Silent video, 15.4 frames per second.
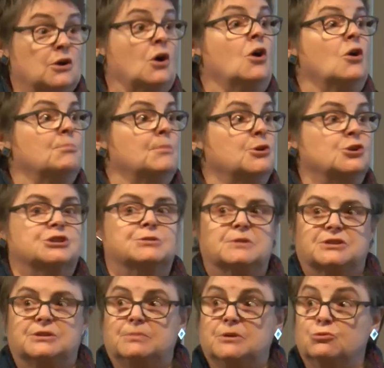oh, marriage
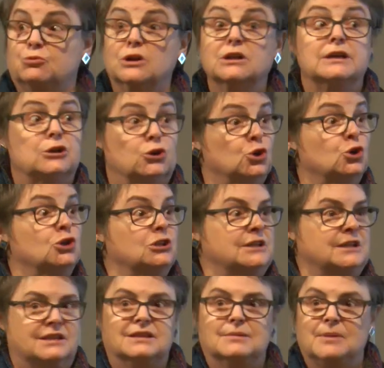must have been really
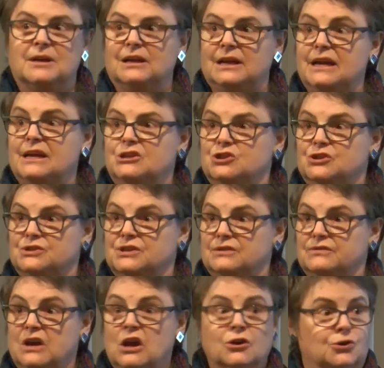early in the Middle Ages
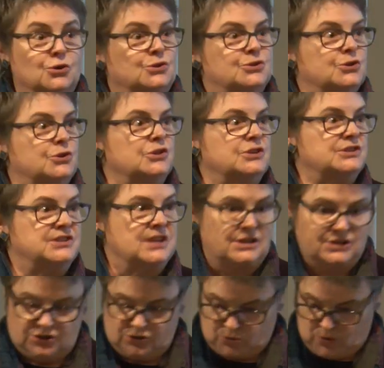if girls could
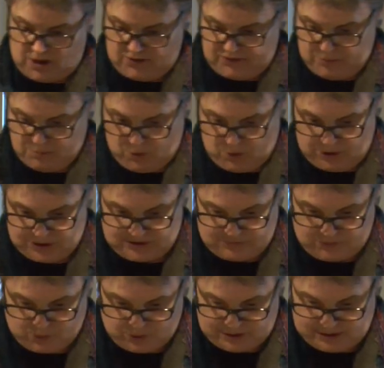consent at 12 and boys at
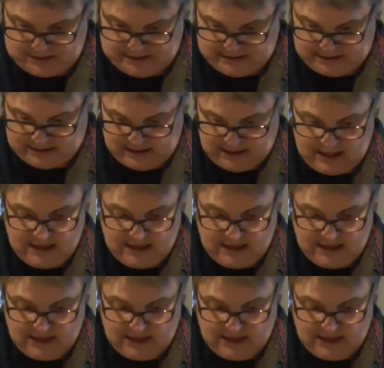14.